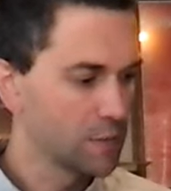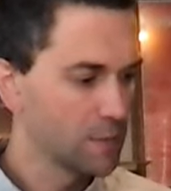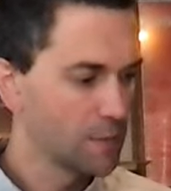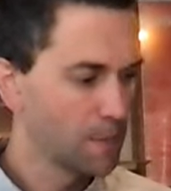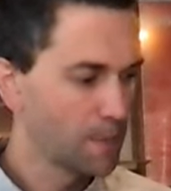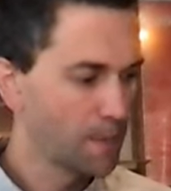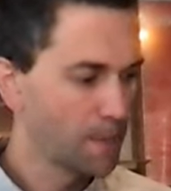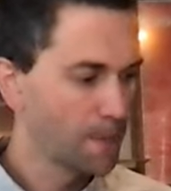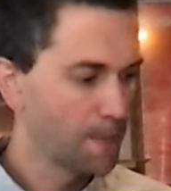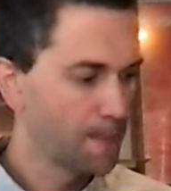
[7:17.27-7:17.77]

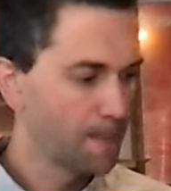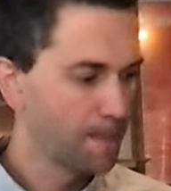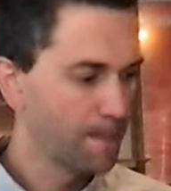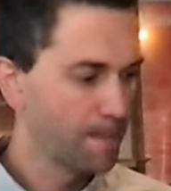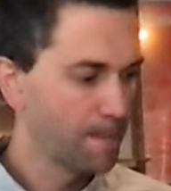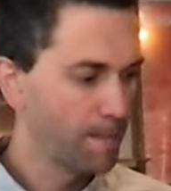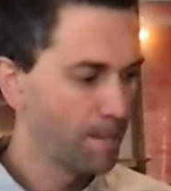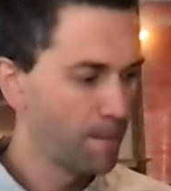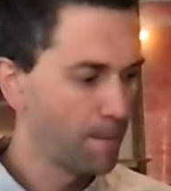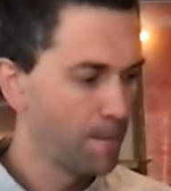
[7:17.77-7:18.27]

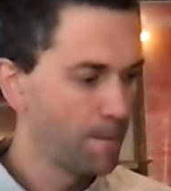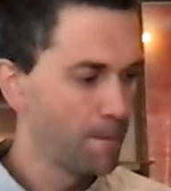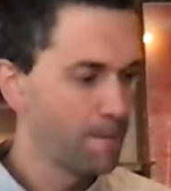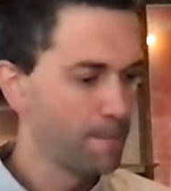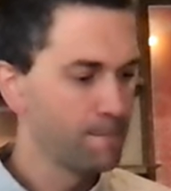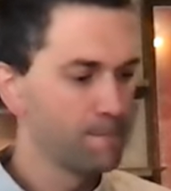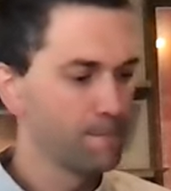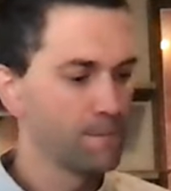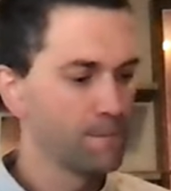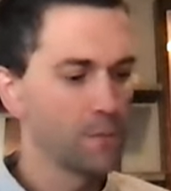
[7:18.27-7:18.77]

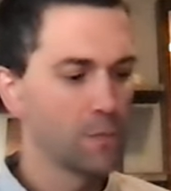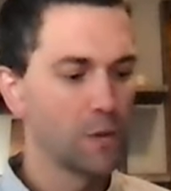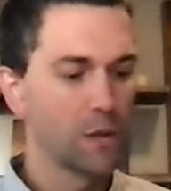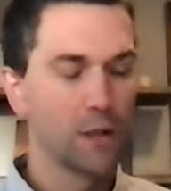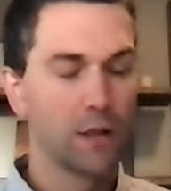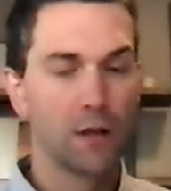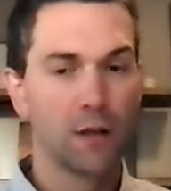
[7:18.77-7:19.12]
Nothing is said.